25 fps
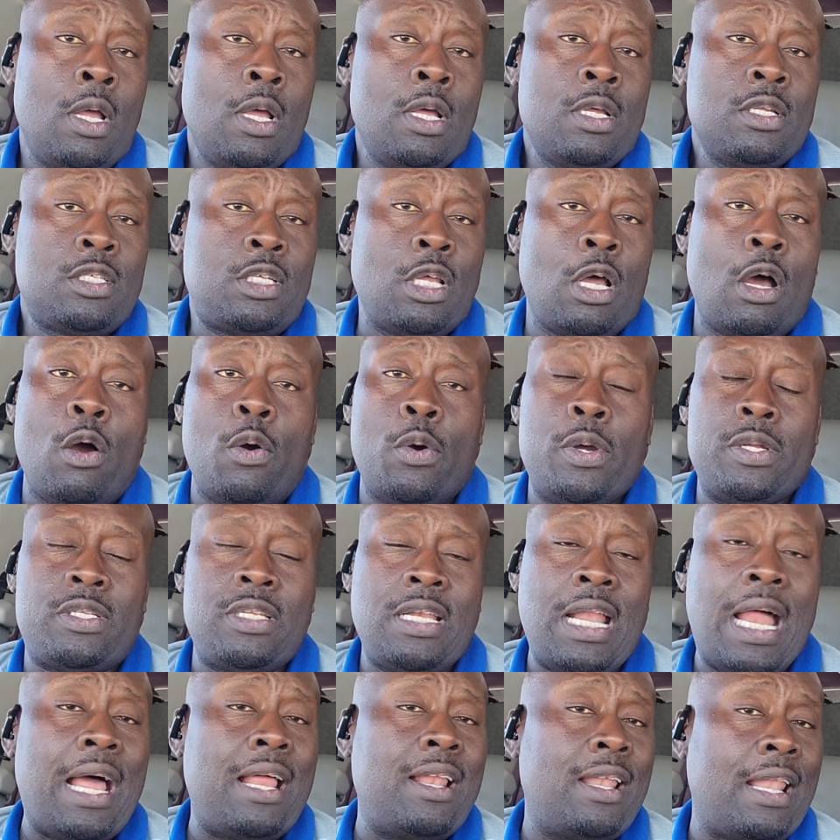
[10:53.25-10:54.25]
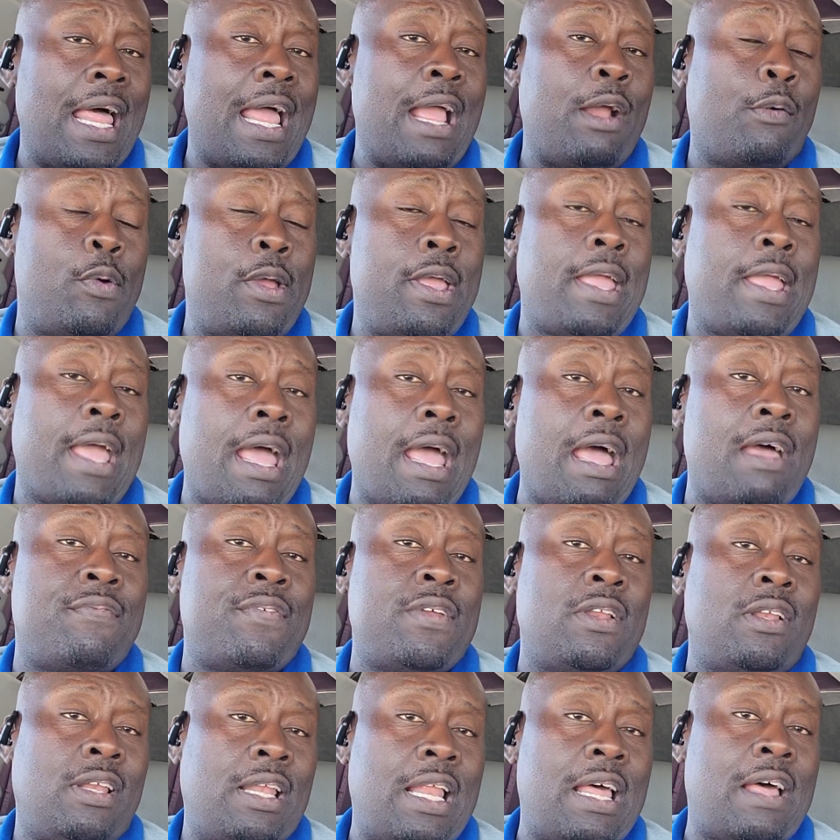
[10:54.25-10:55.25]
So it's not like we
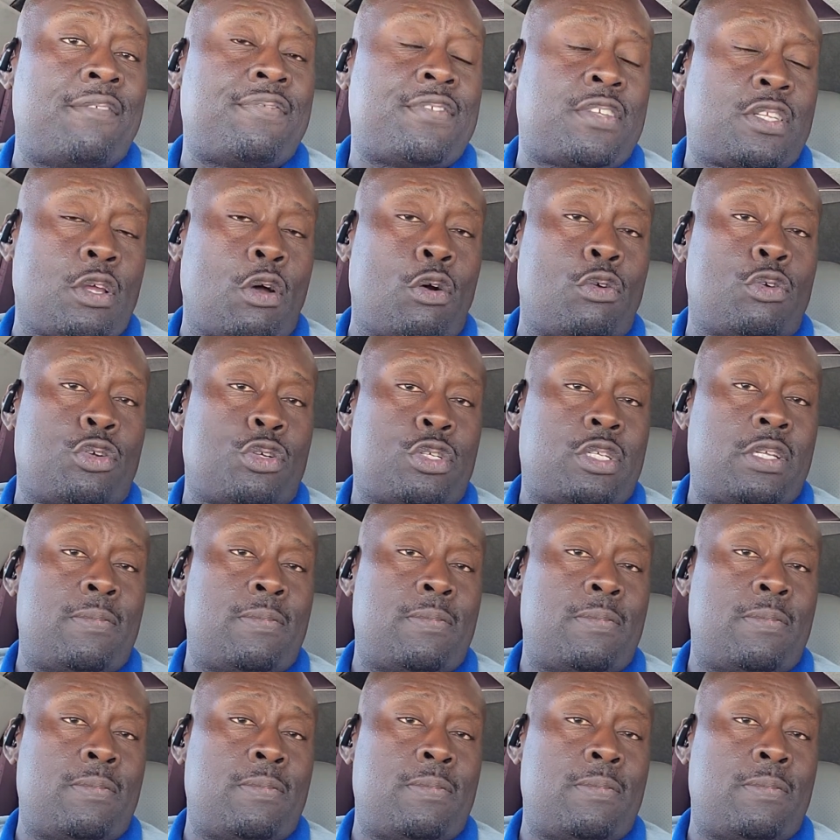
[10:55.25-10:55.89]
haven't left soldiers